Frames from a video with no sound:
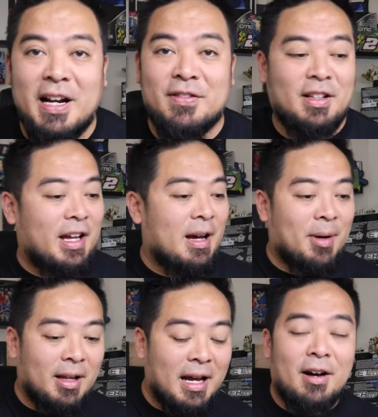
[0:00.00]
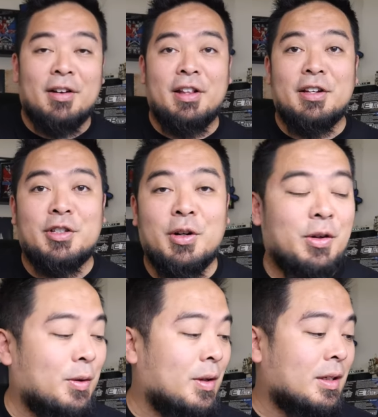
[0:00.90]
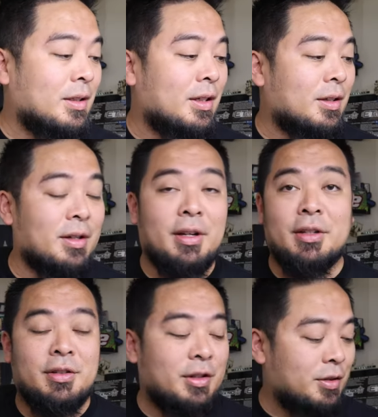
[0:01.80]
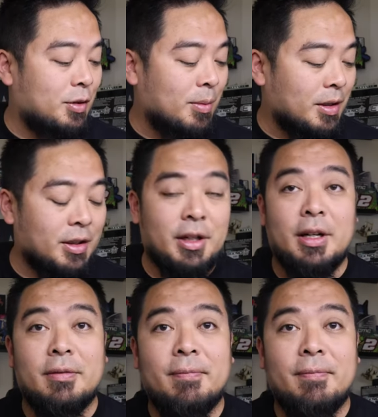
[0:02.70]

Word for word: have to lay them all out and then show you because there is just too much in here.